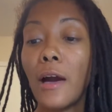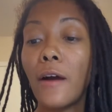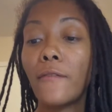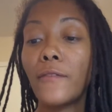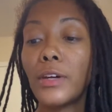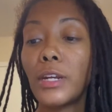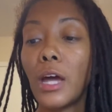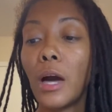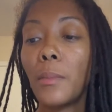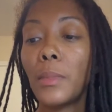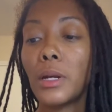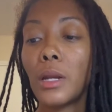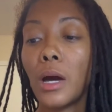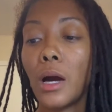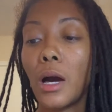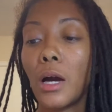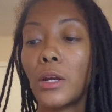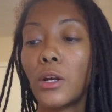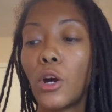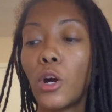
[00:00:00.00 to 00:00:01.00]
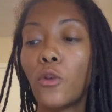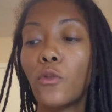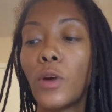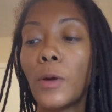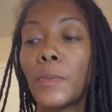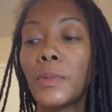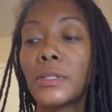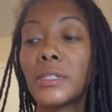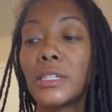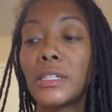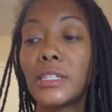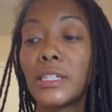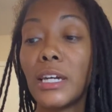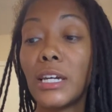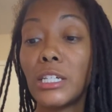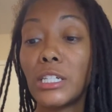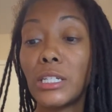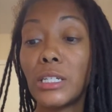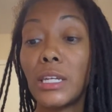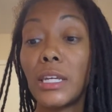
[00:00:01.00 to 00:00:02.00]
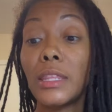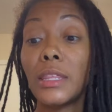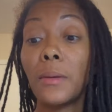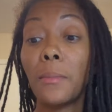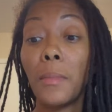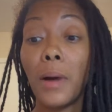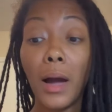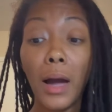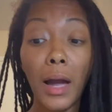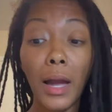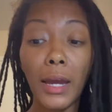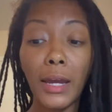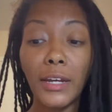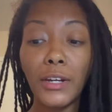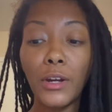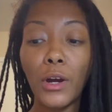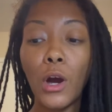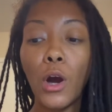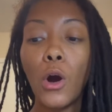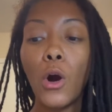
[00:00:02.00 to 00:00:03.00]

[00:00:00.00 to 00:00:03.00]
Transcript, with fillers: phenomenon, or representation in the mind,